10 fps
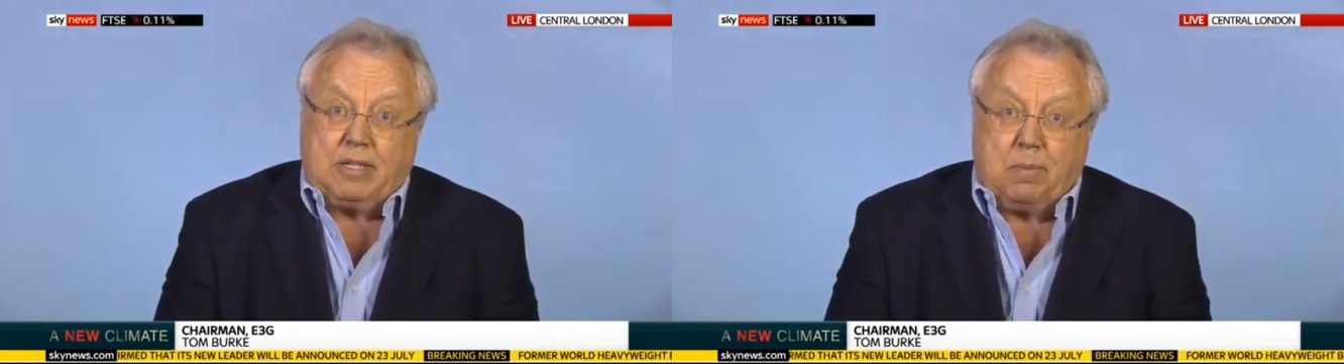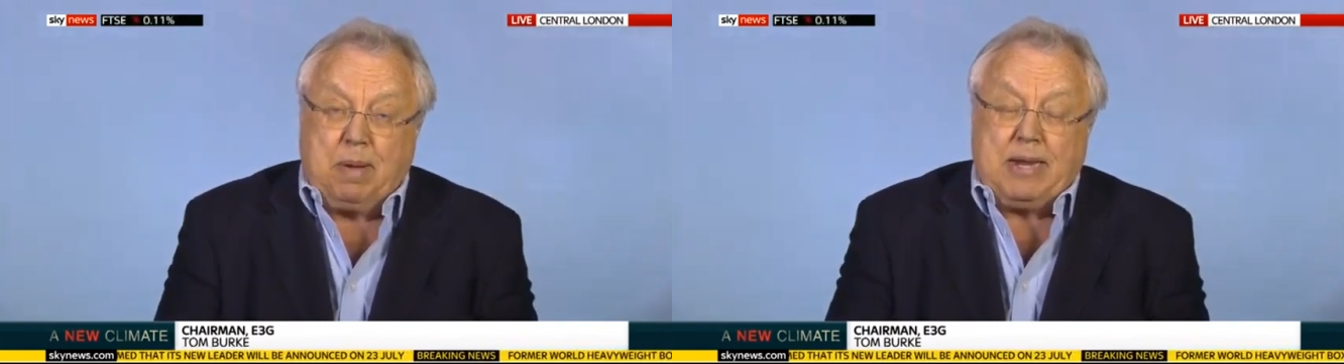
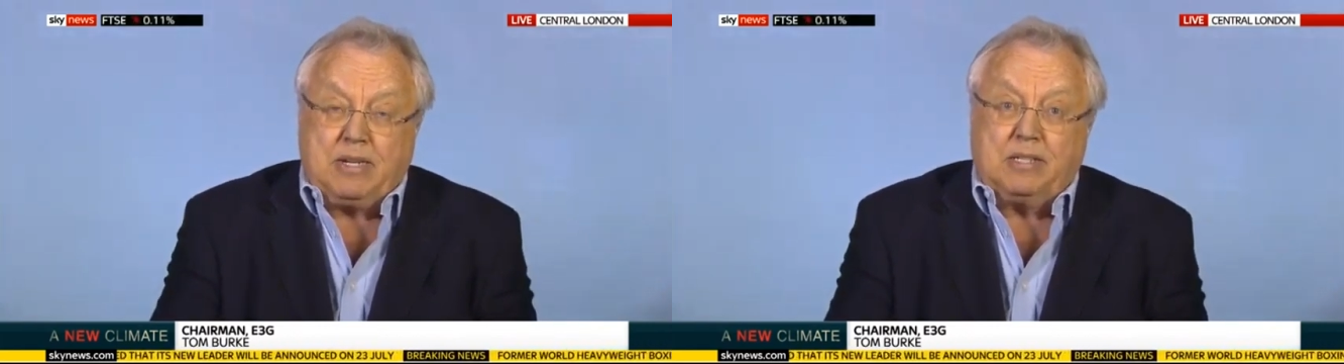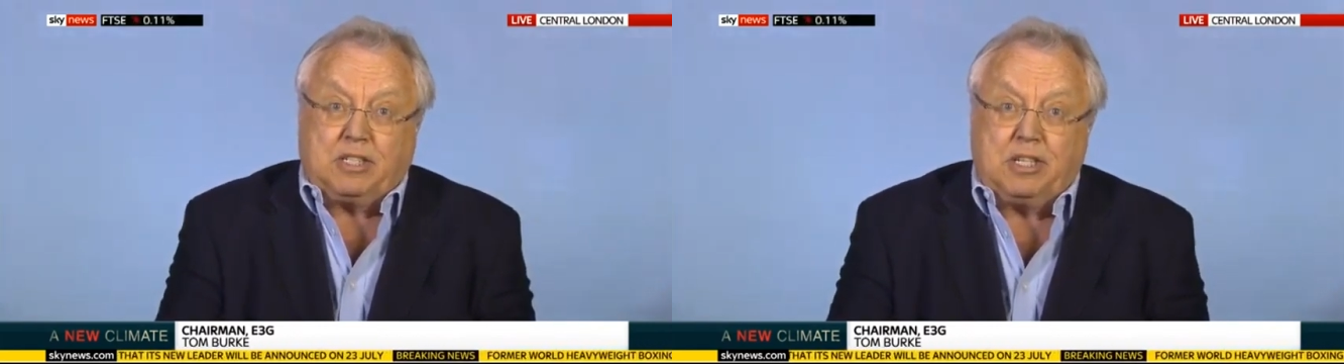
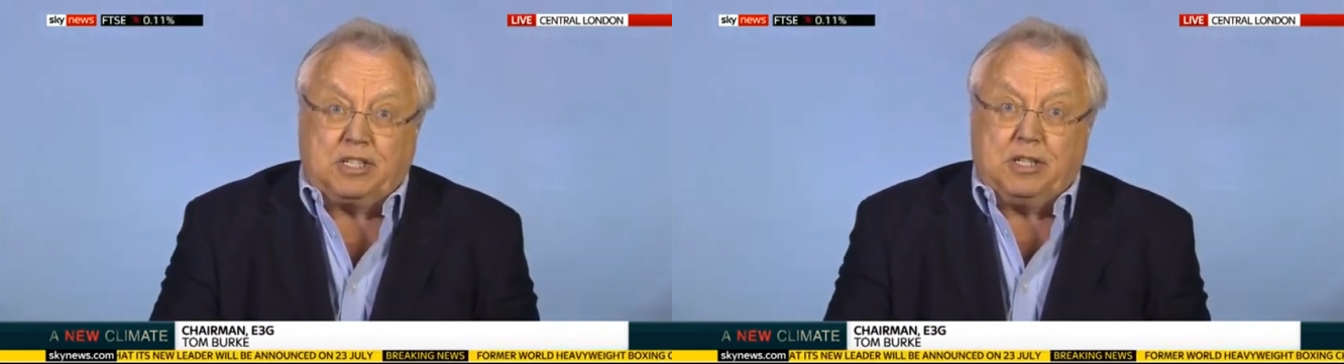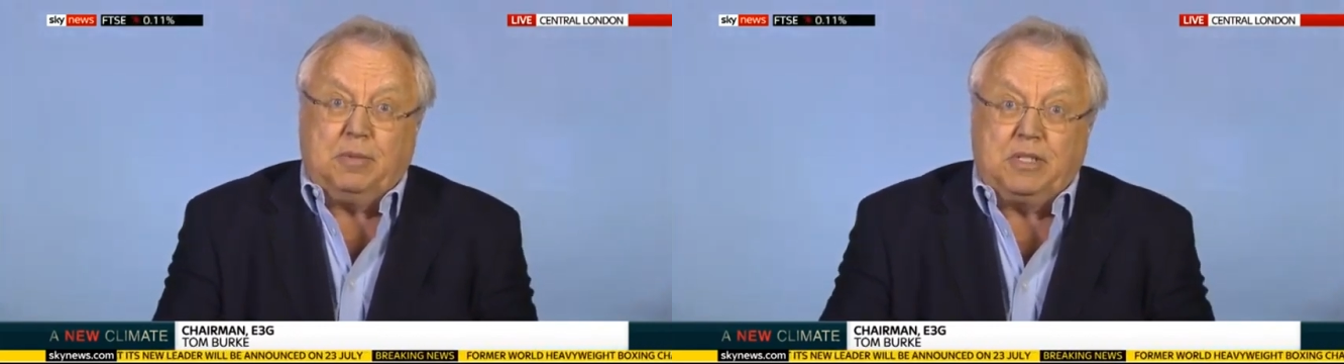dependent
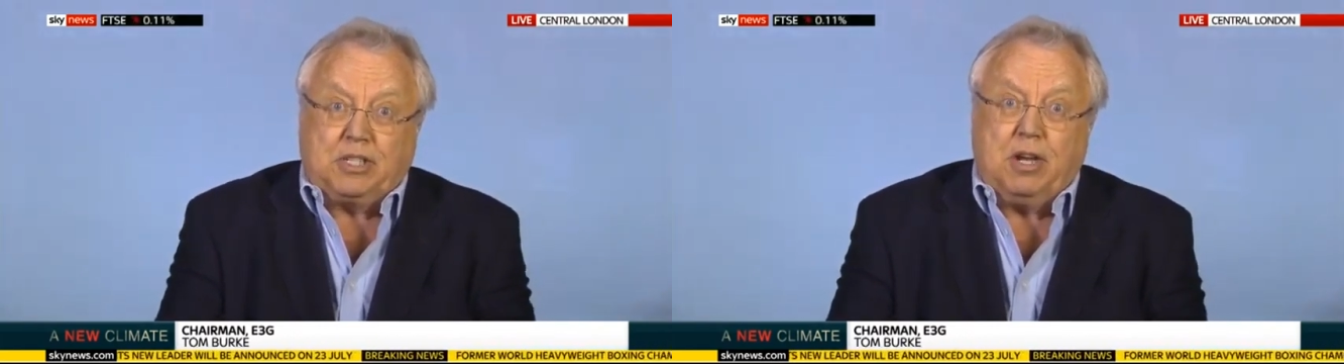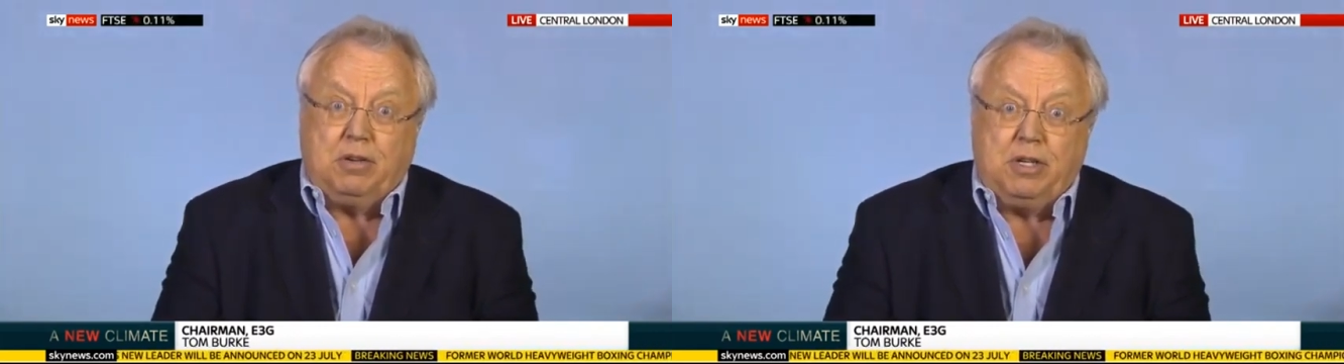system, and
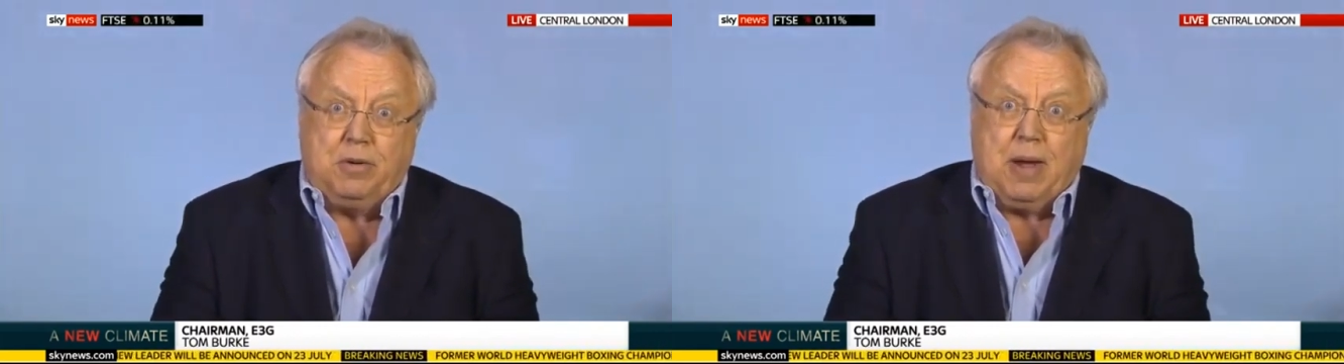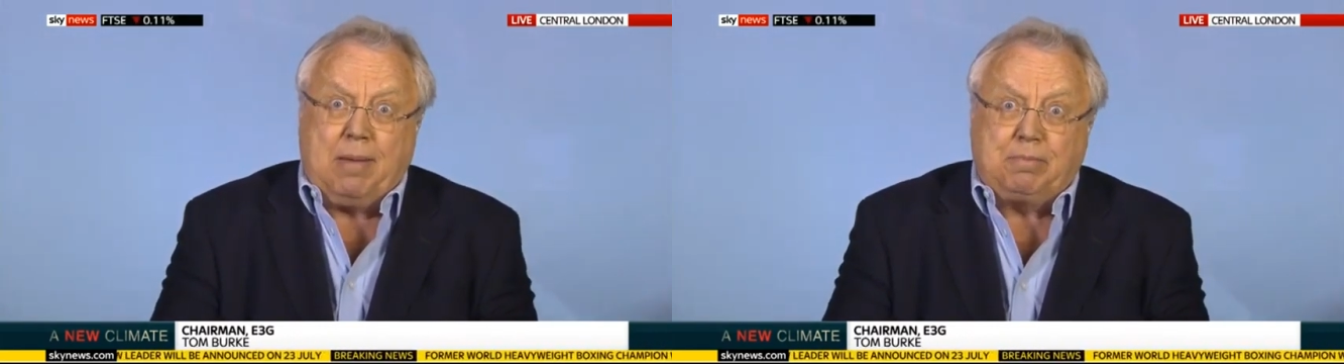so
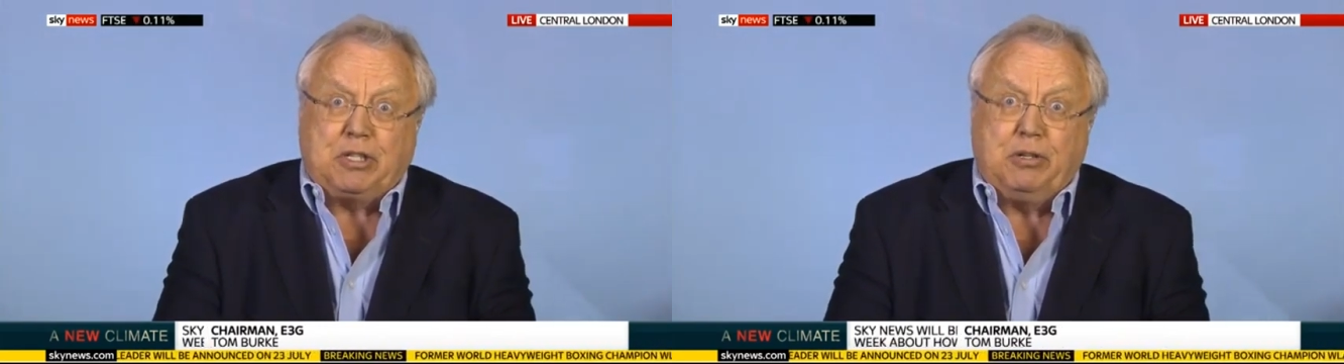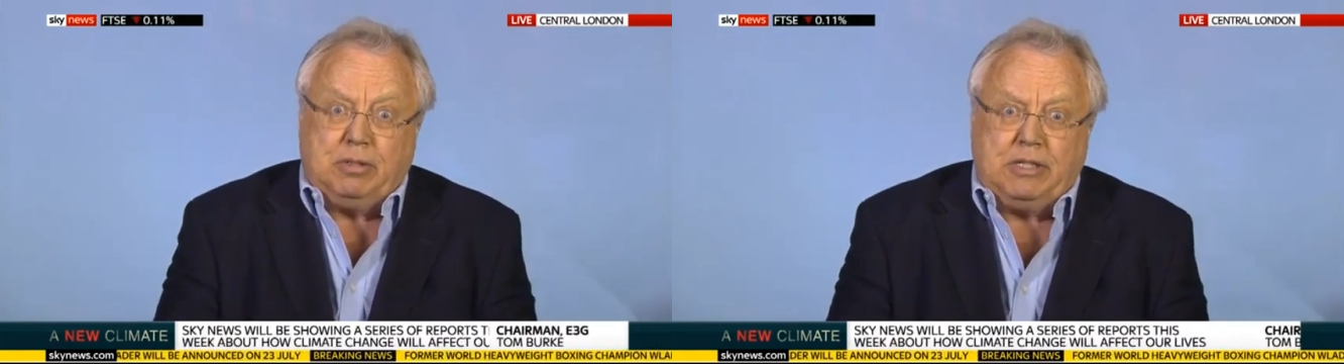you
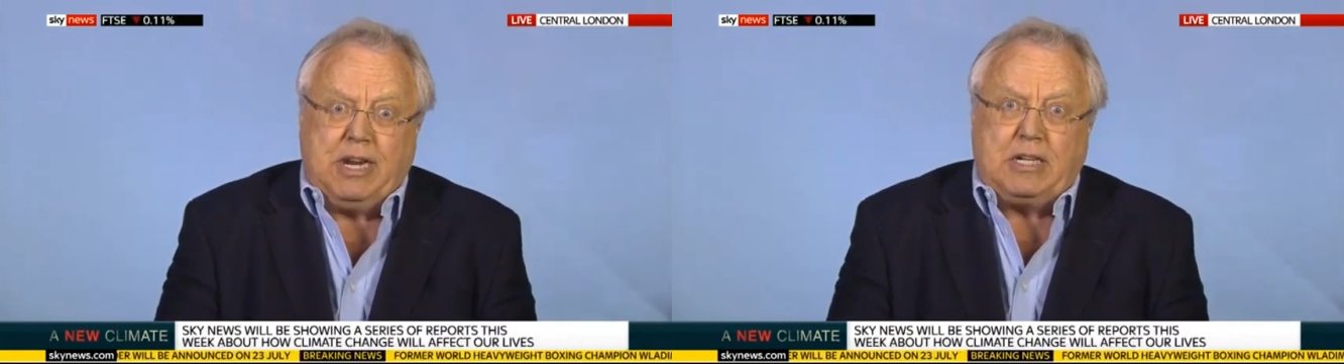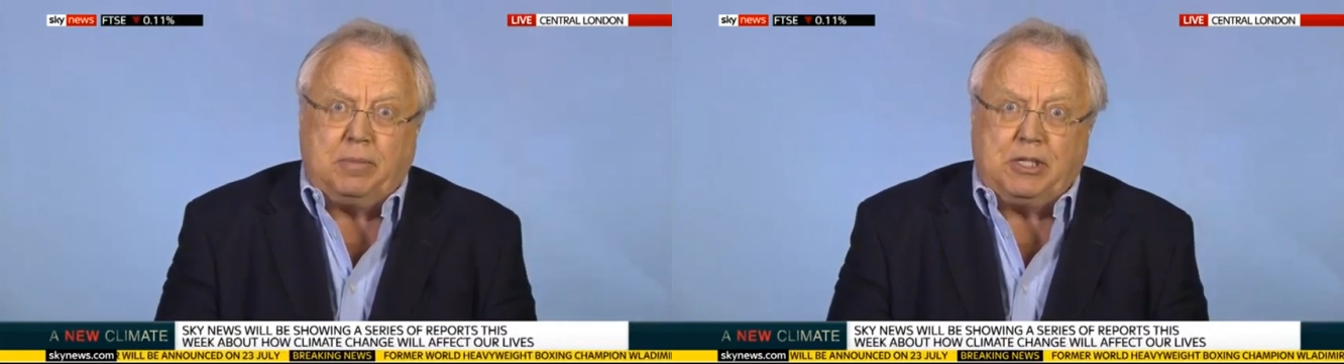absolutely
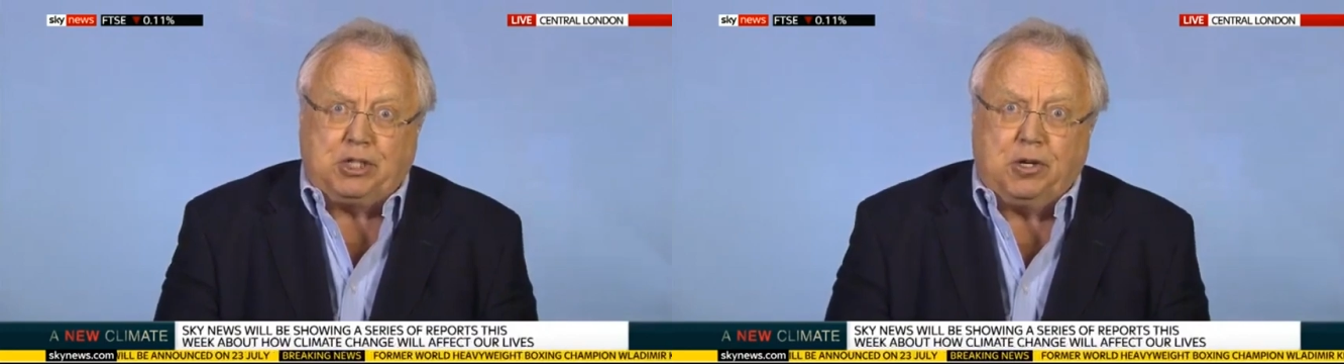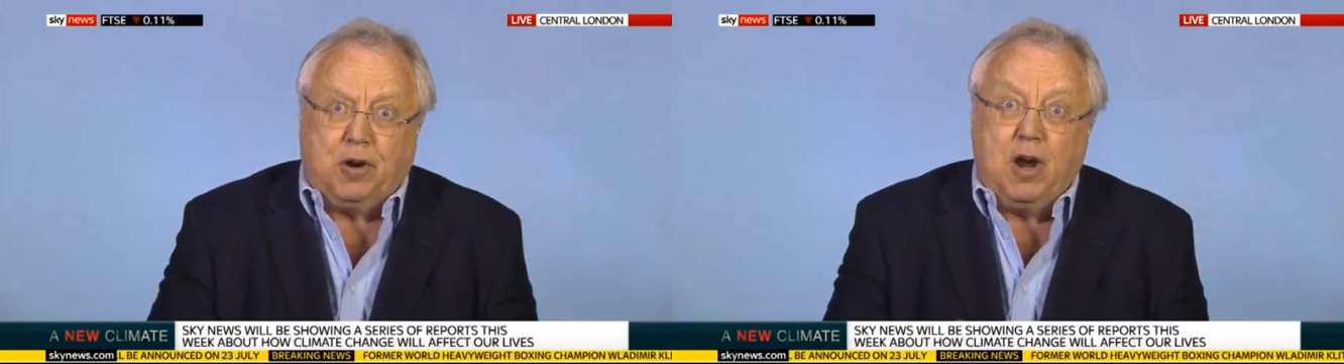need to be
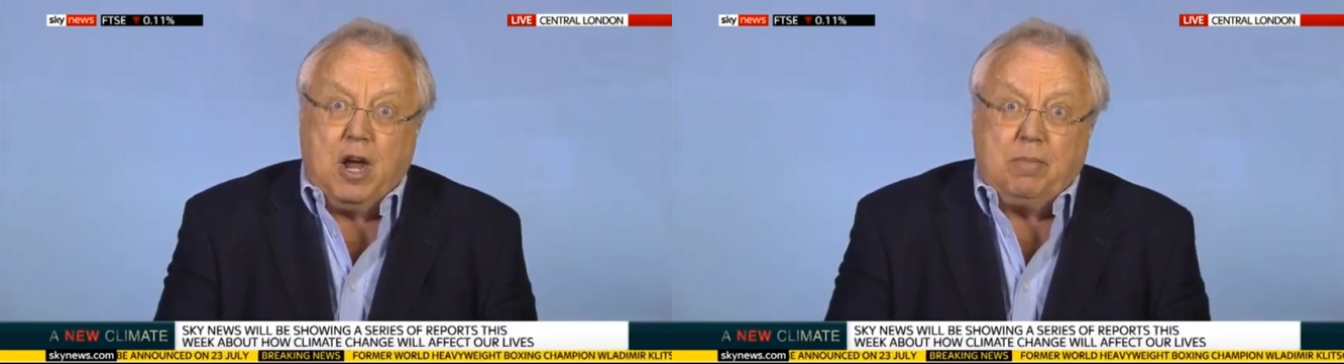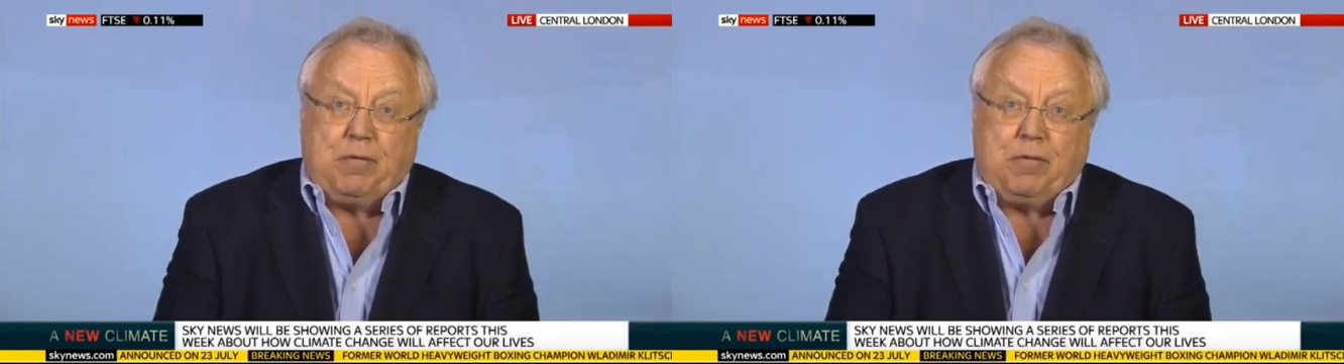sure